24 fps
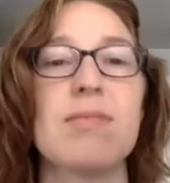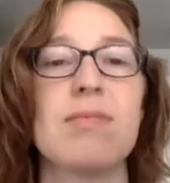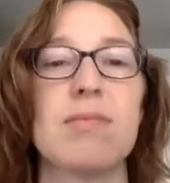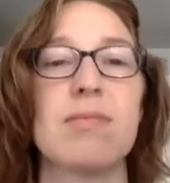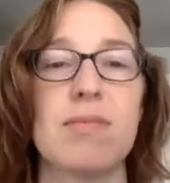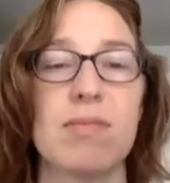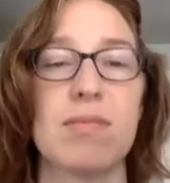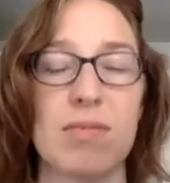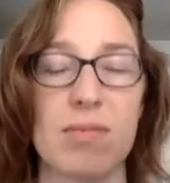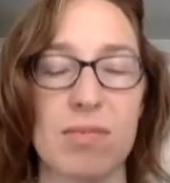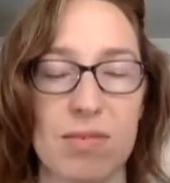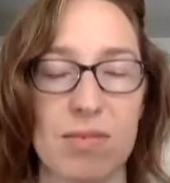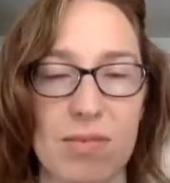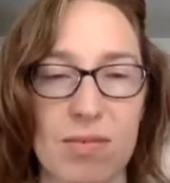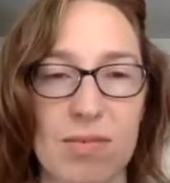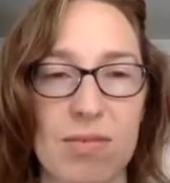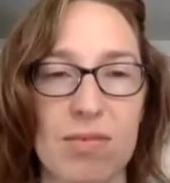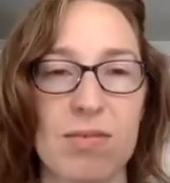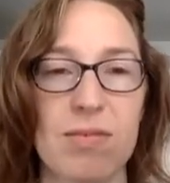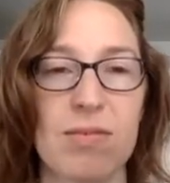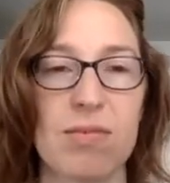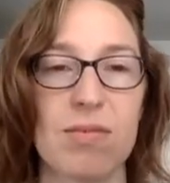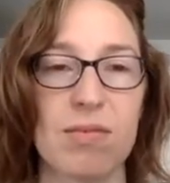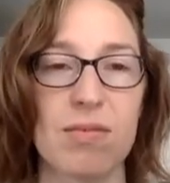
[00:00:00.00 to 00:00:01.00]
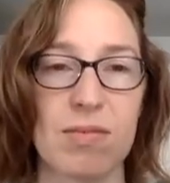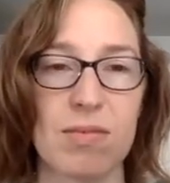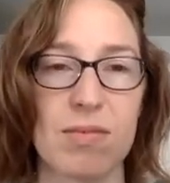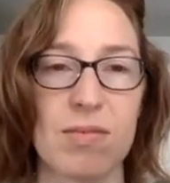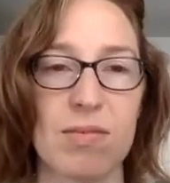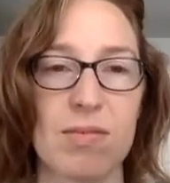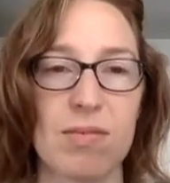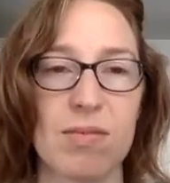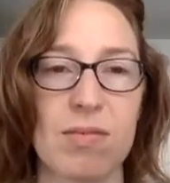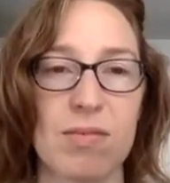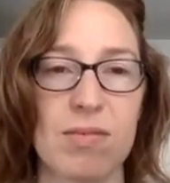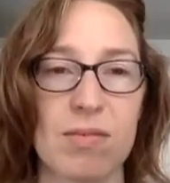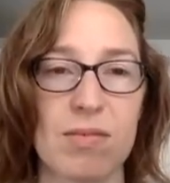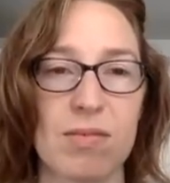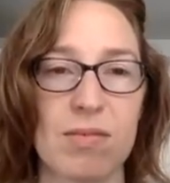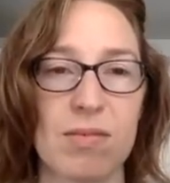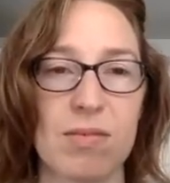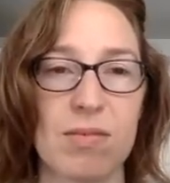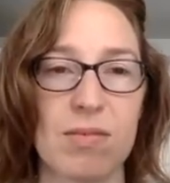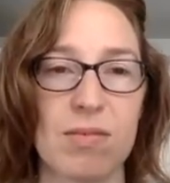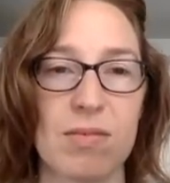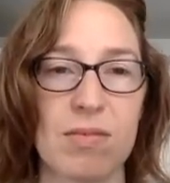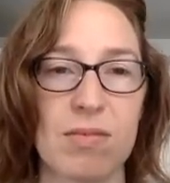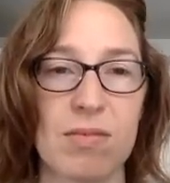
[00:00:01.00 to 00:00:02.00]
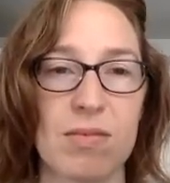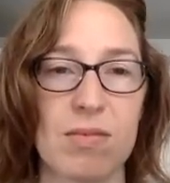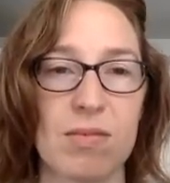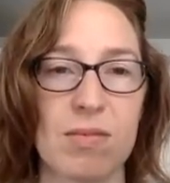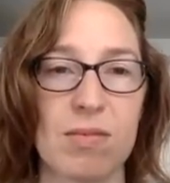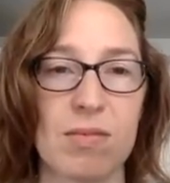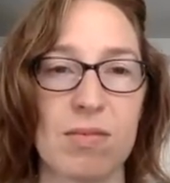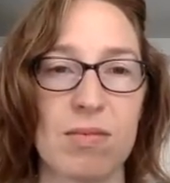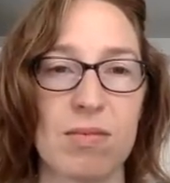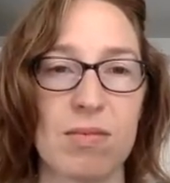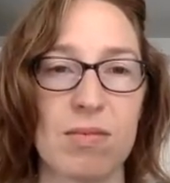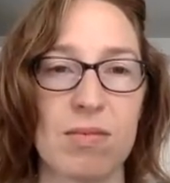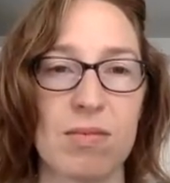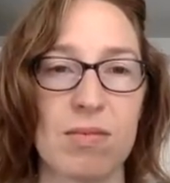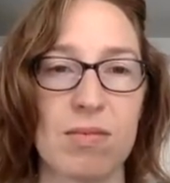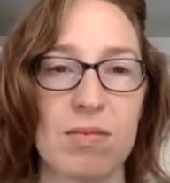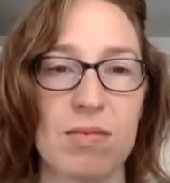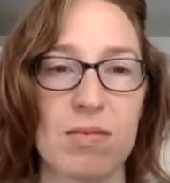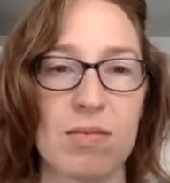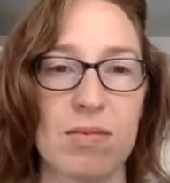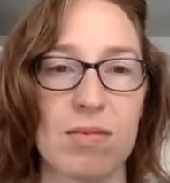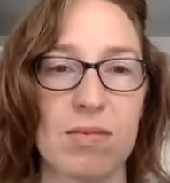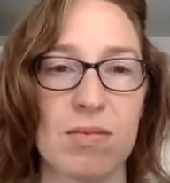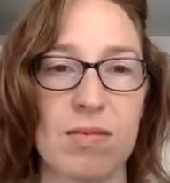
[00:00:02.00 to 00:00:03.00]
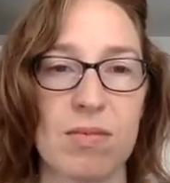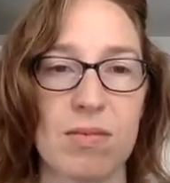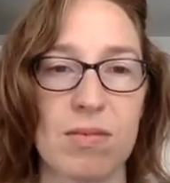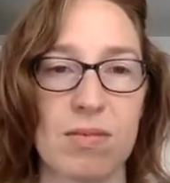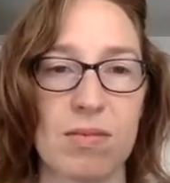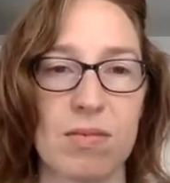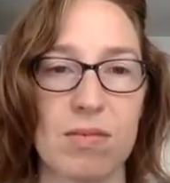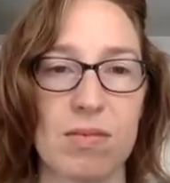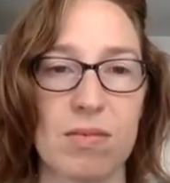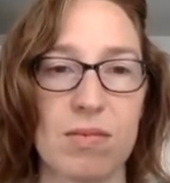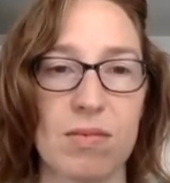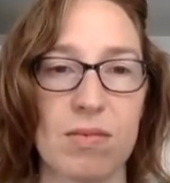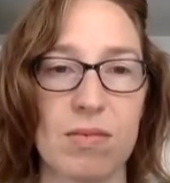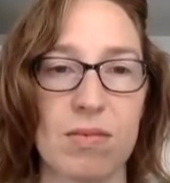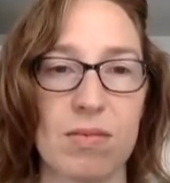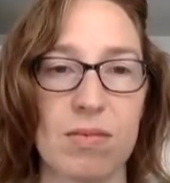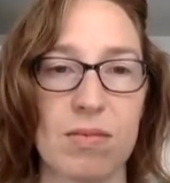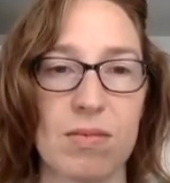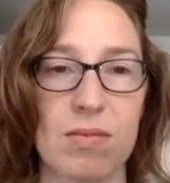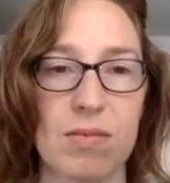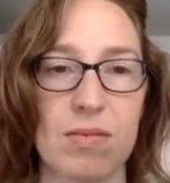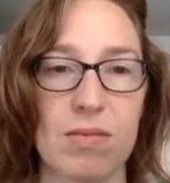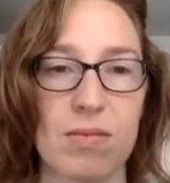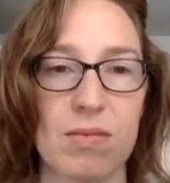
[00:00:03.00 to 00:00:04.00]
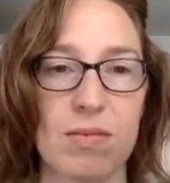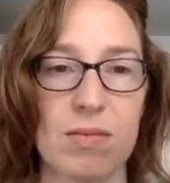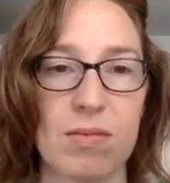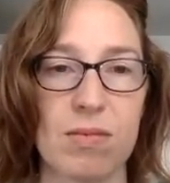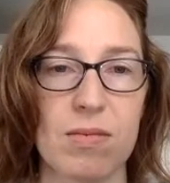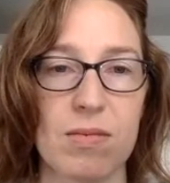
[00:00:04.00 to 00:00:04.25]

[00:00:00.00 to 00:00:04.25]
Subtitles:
This person isn't speaking.